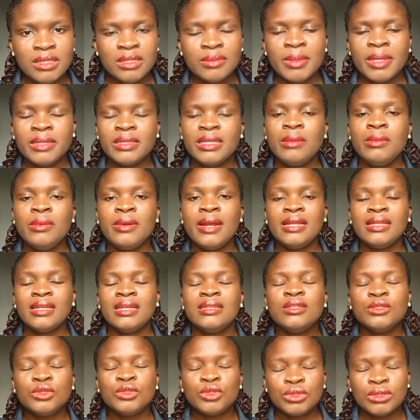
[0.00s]
By the time you write out the
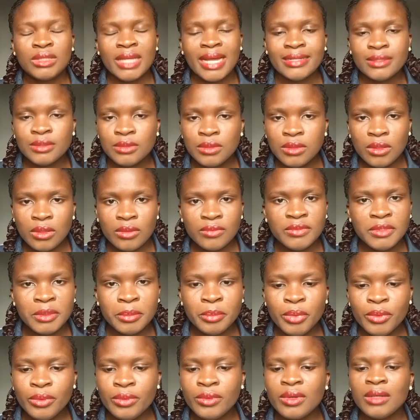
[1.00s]
title of the
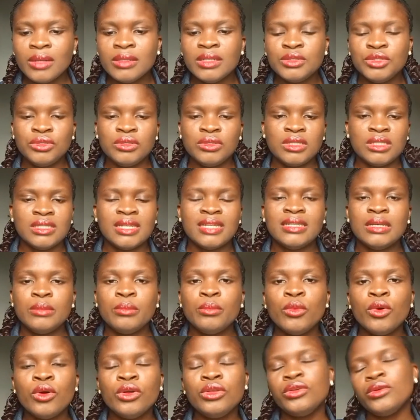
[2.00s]
book, the truth is that the
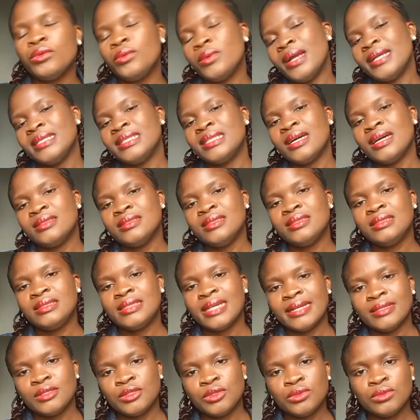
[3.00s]
more you write out the
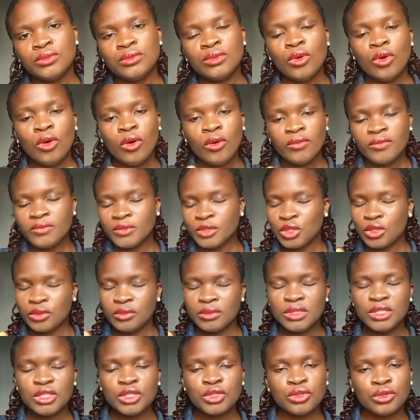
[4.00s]
title of, sorry, the
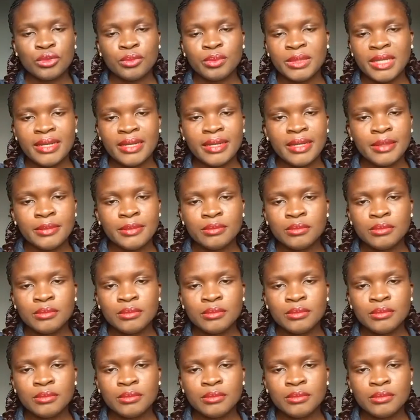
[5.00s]
subtitle,